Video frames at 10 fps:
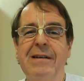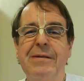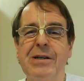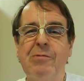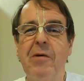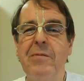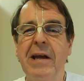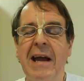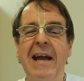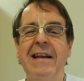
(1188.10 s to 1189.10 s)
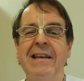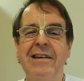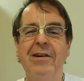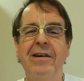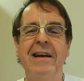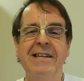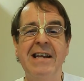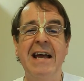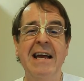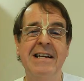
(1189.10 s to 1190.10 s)
swimming in
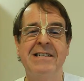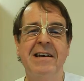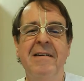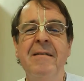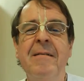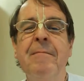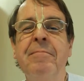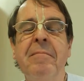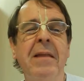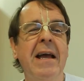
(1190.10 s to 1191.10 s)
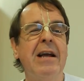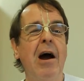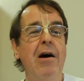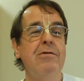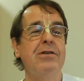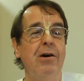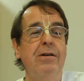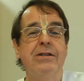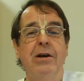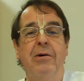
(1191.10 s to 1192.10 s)
taste. Cows
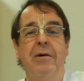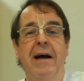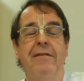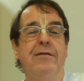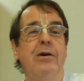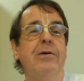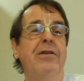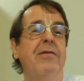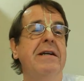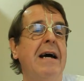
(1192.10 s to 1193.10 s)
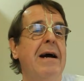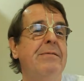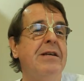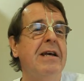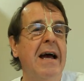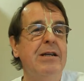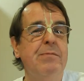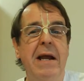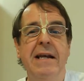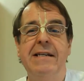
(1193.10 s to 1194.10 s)
also have 2 or 3 times as
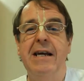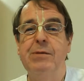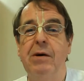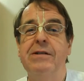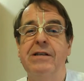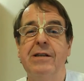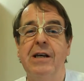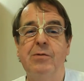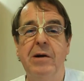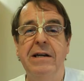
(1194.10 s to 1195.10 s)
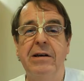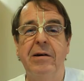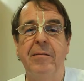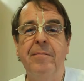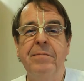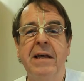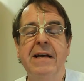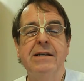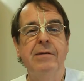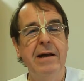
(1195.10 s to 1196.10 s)
many taste buds as we do.
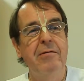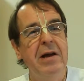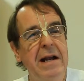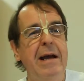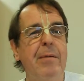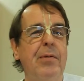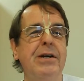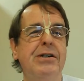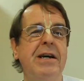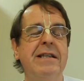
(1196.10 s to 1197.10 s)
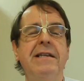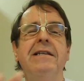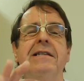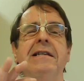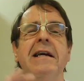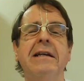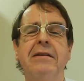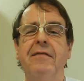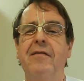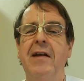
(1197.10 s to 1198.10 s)
So they really appreciate the
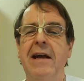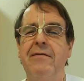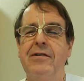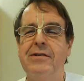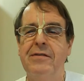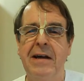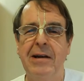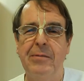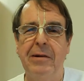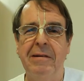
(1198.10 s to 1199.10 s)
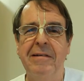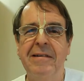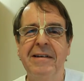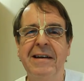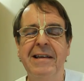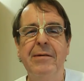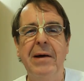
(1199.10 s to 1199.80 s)
distinctive flavors available in the